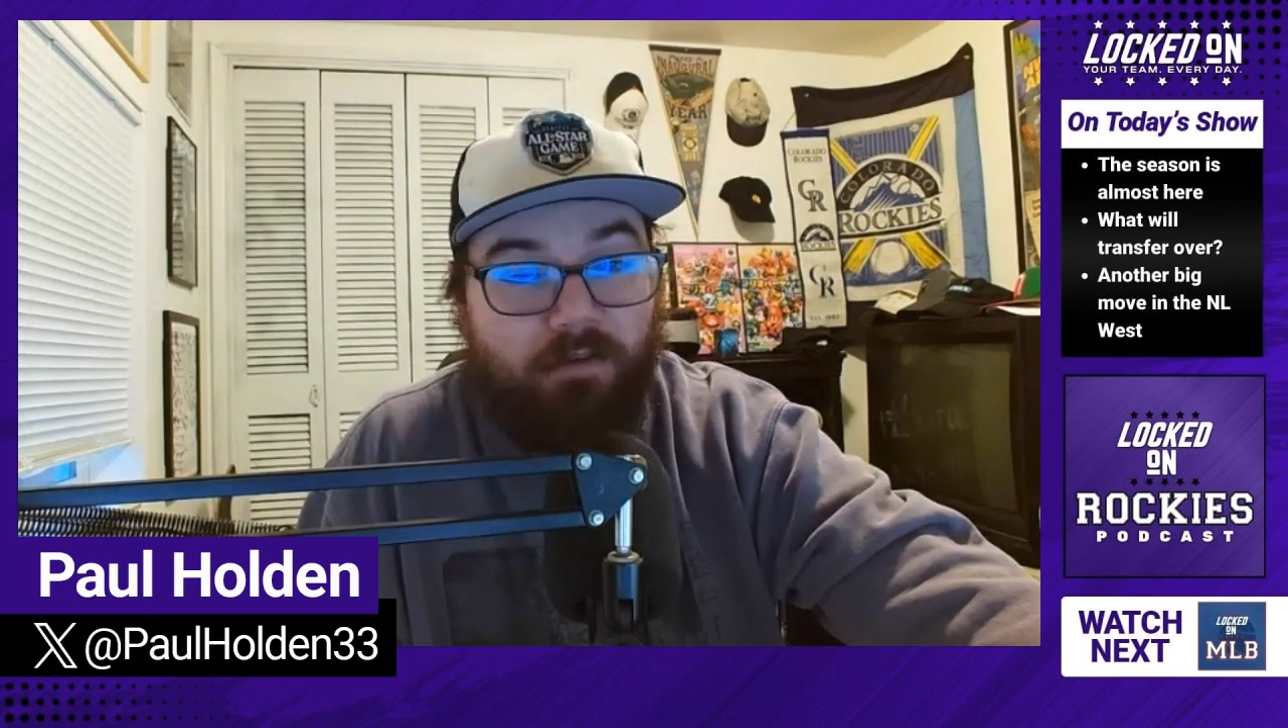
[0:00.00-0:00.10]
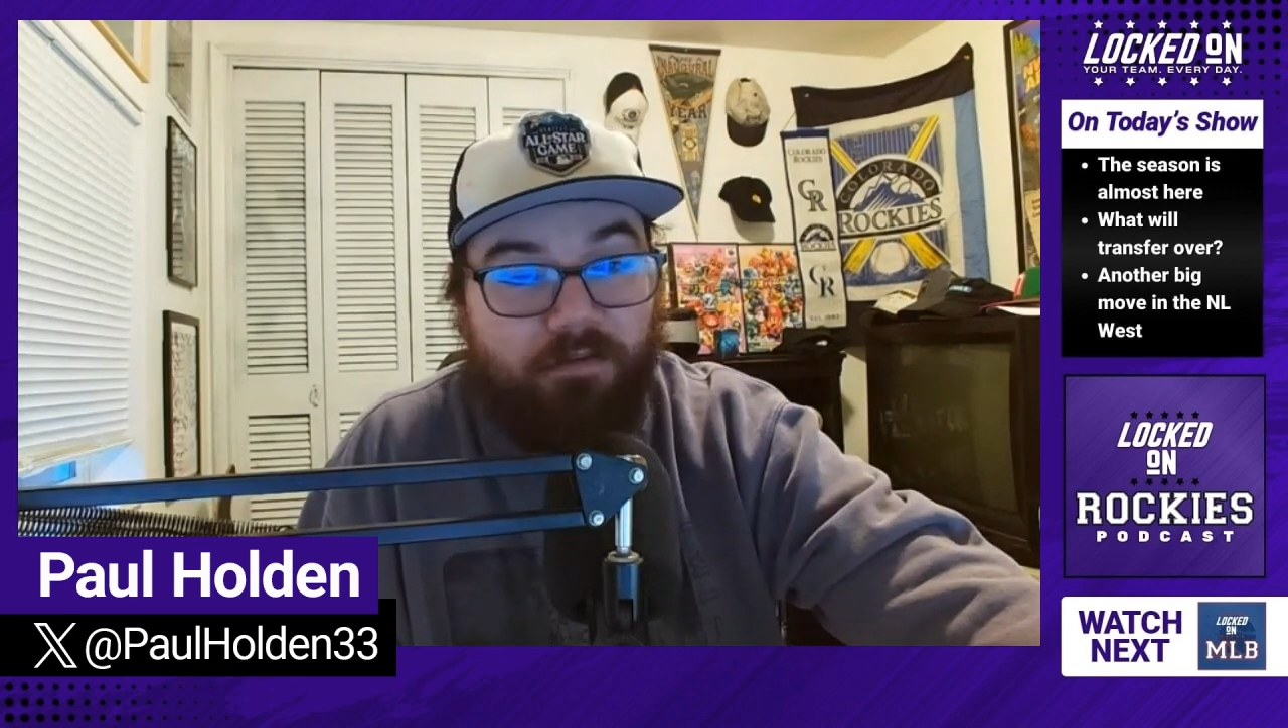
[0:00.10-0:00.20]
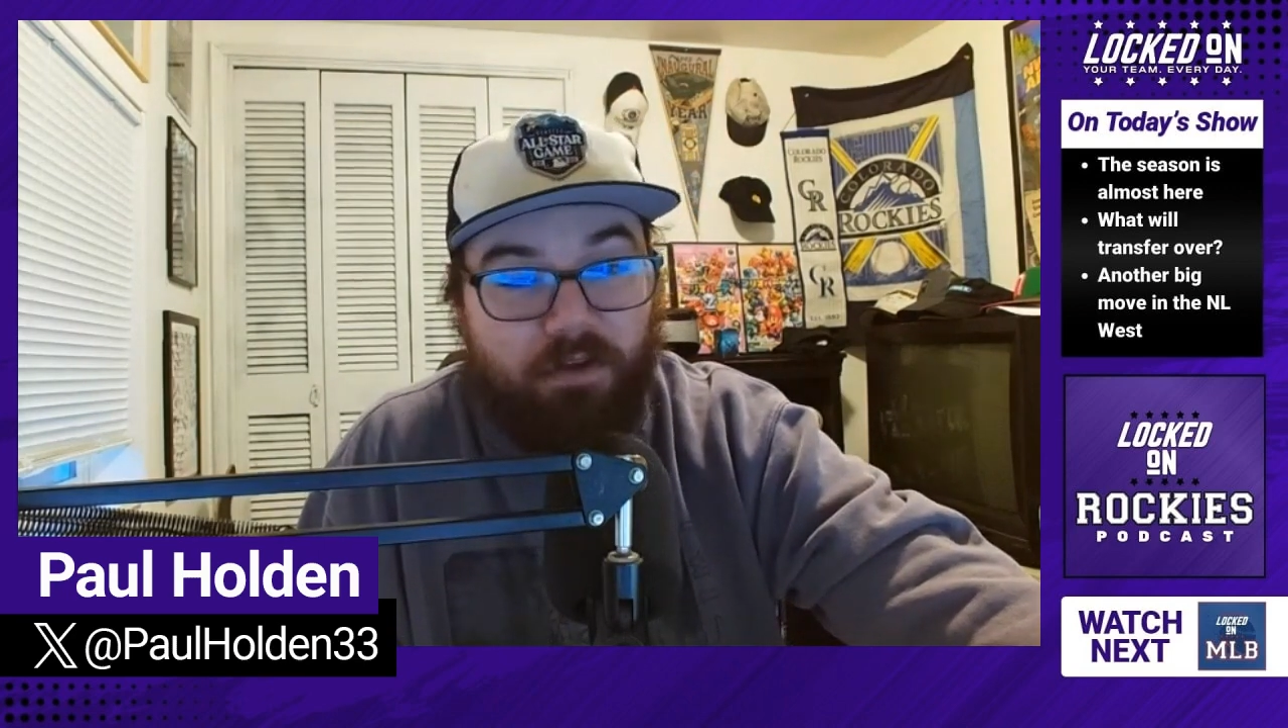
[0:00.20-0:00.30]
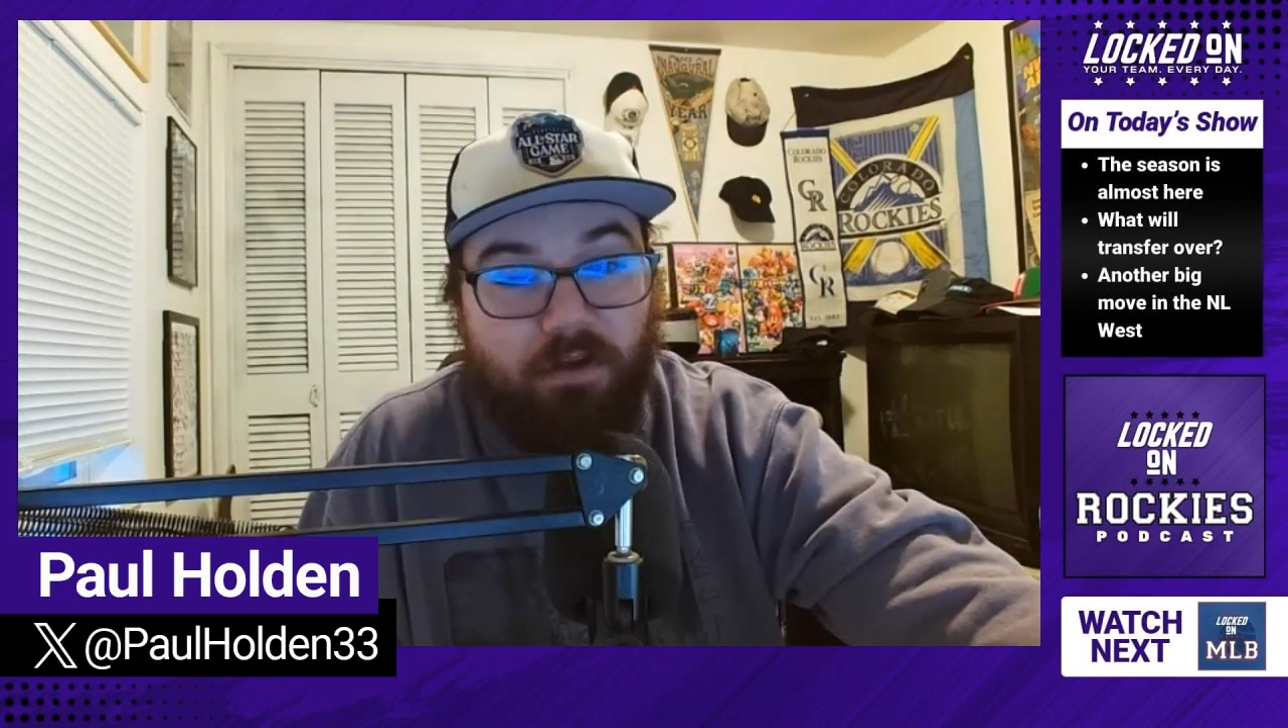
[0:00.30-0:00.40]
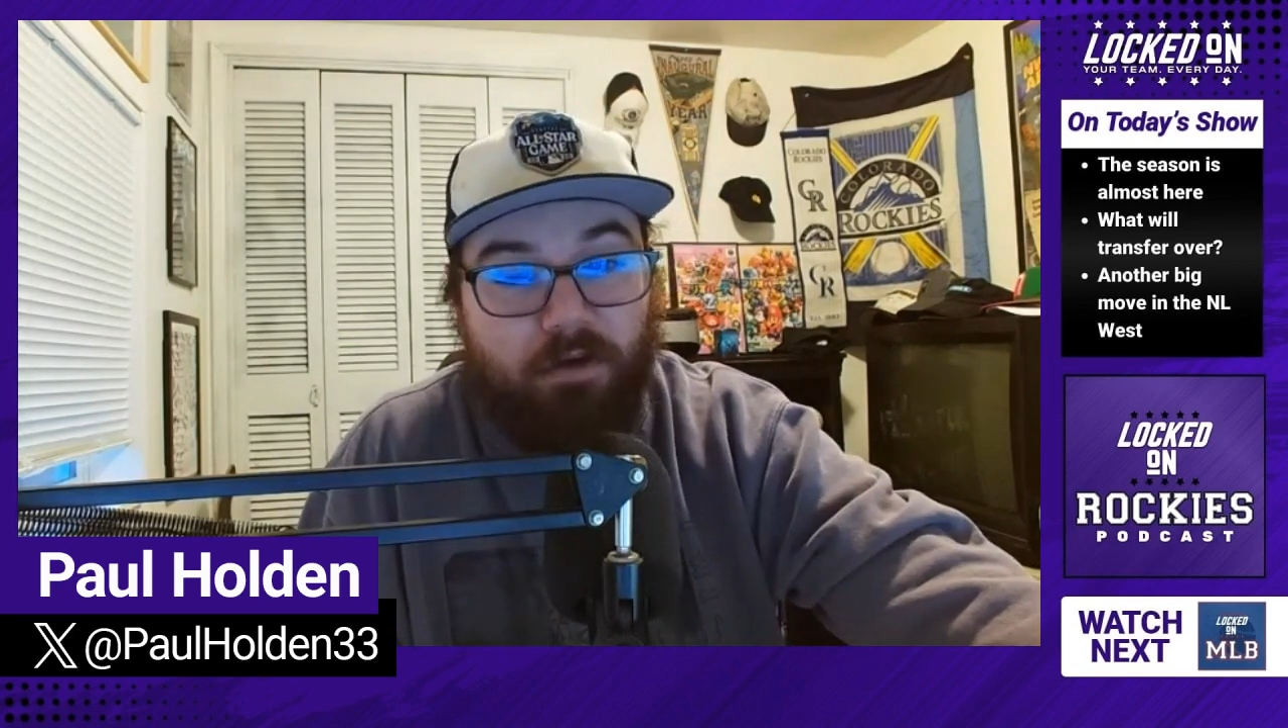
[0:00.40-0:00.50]

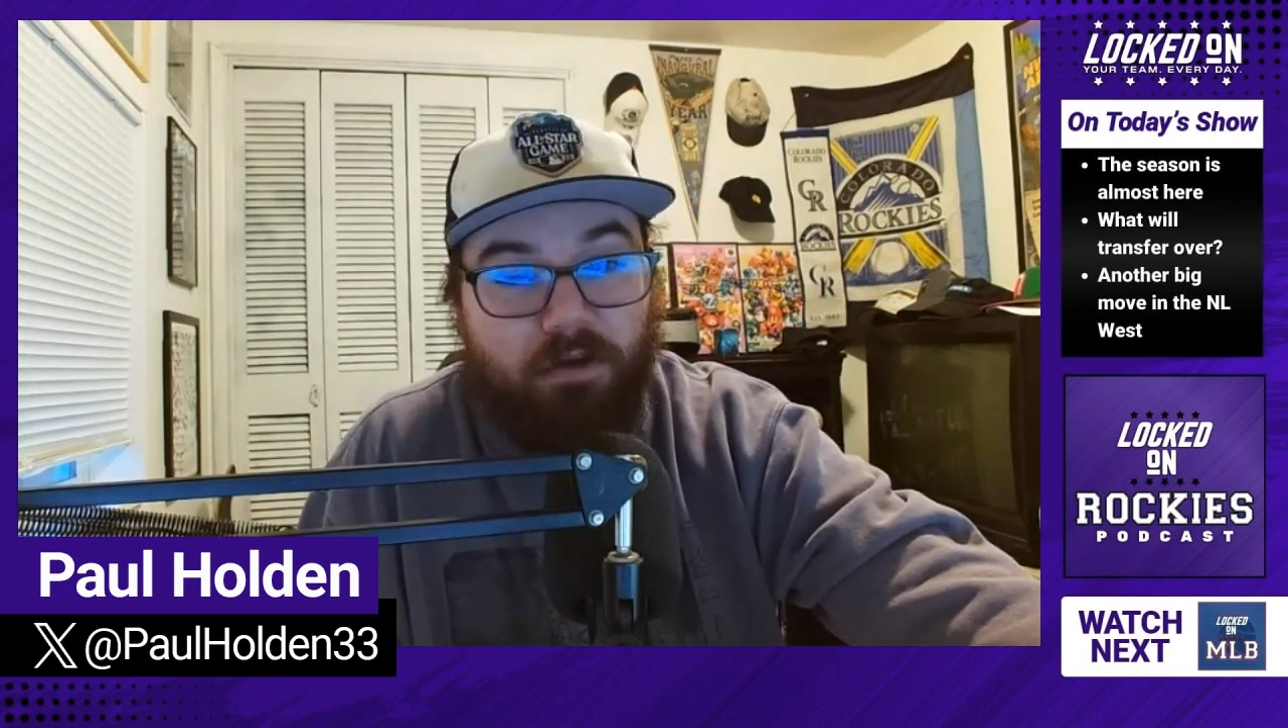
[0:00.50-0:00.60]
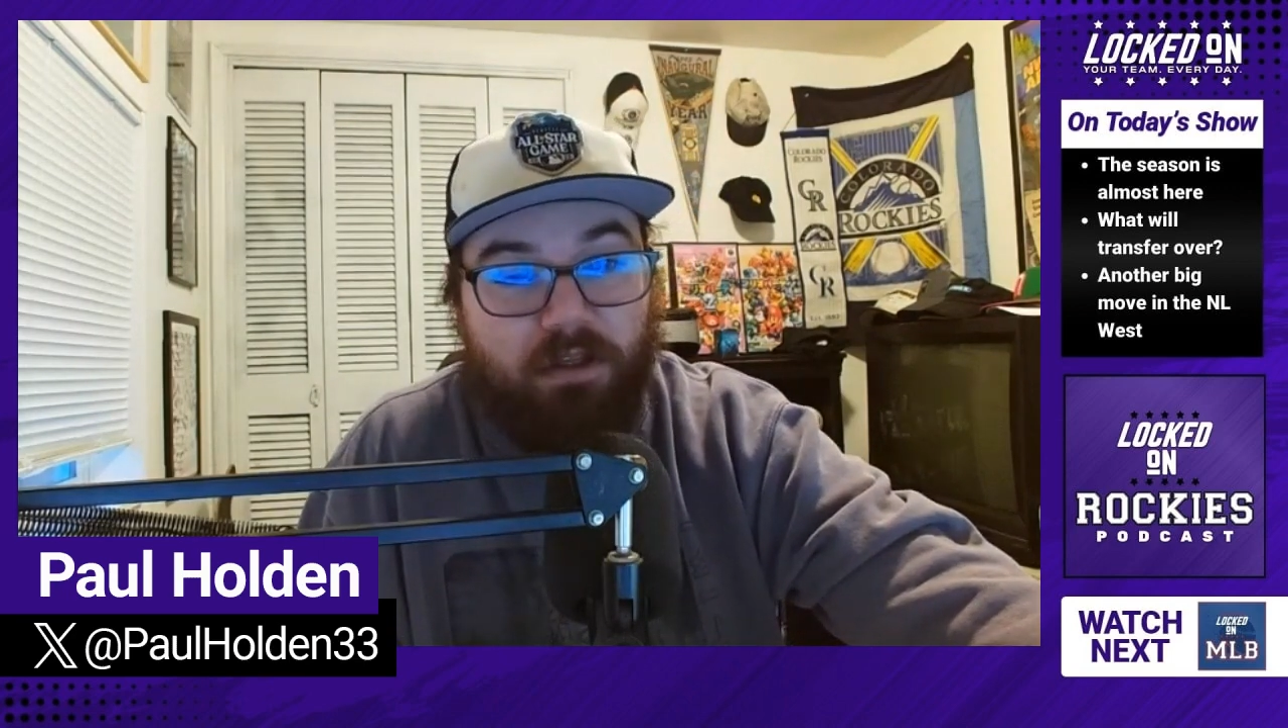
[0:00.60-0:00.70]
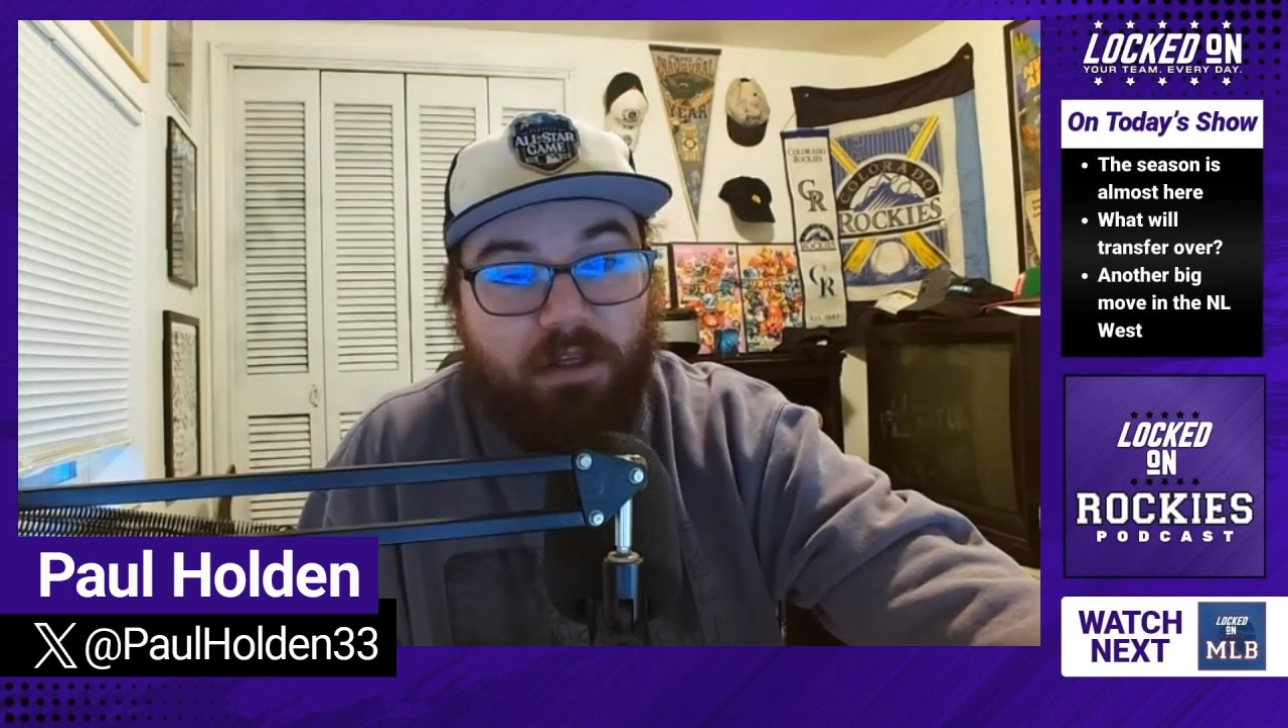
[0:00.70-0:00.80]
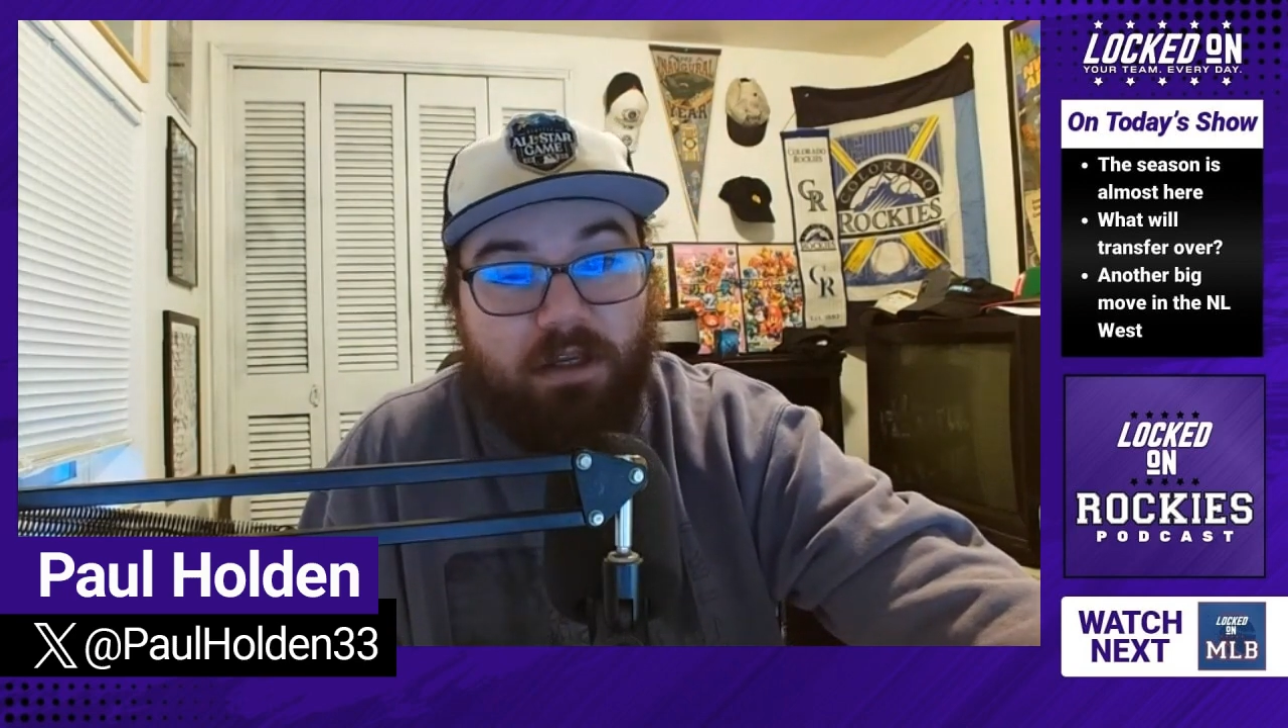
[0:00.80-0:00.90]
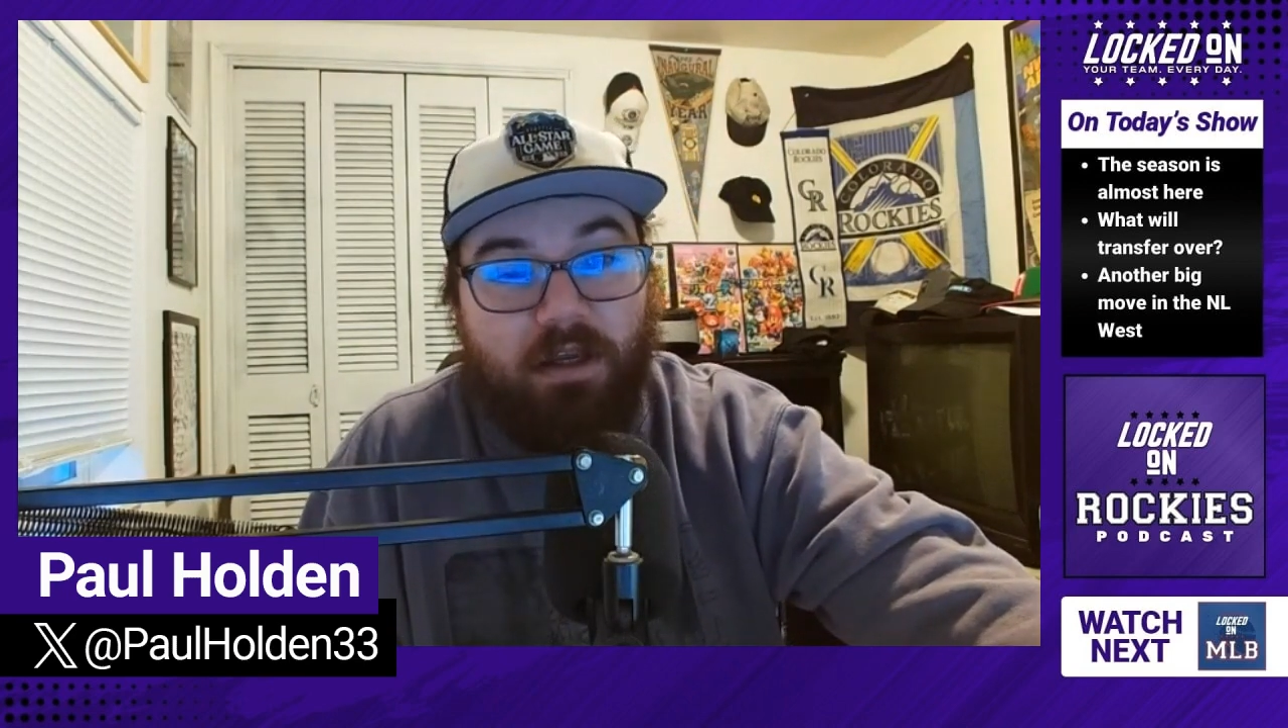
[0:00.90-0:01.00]
field,